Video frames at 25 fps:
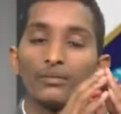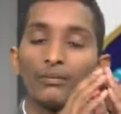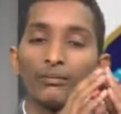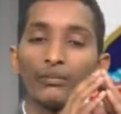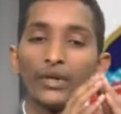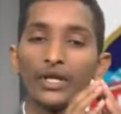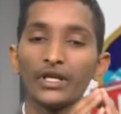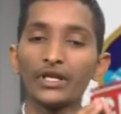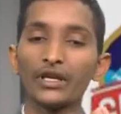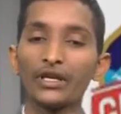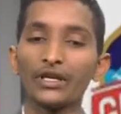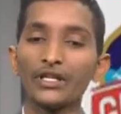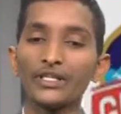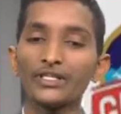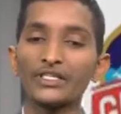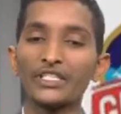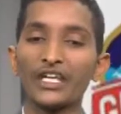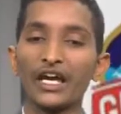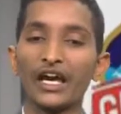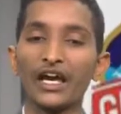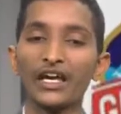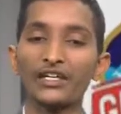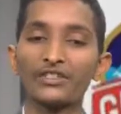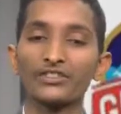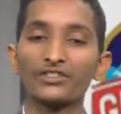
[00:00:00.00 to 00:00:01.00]
bigger in
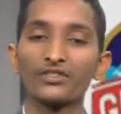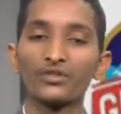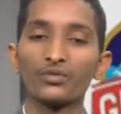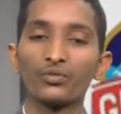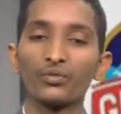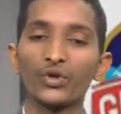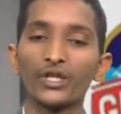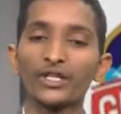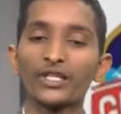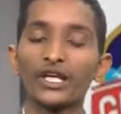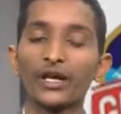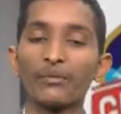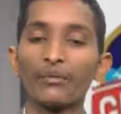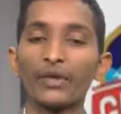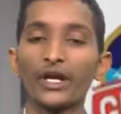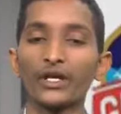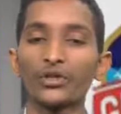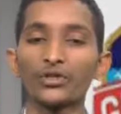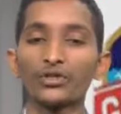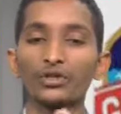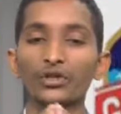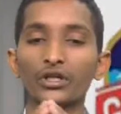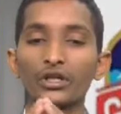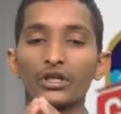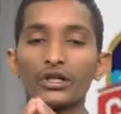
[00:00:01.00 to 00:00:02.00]
size when compared
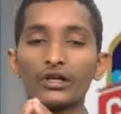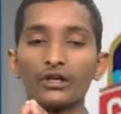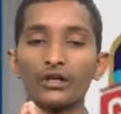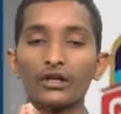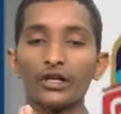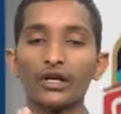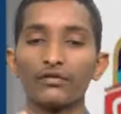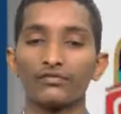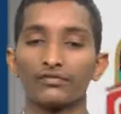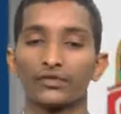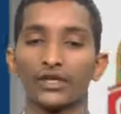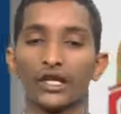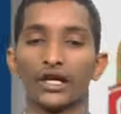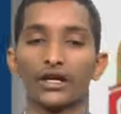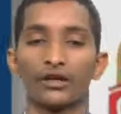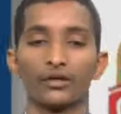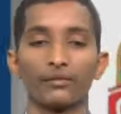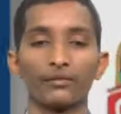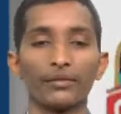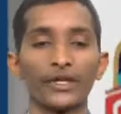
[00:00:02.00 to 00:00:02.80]
to the left lung,